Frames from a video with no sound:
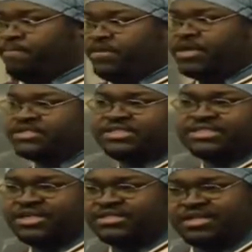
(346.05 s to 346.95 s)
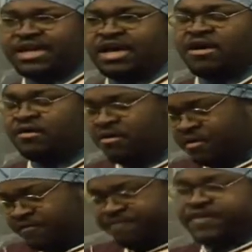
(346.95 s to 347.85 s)
Because he sees the now
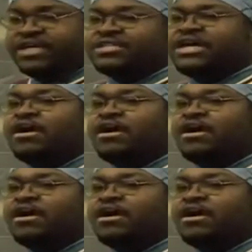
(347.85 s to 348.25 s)
fiend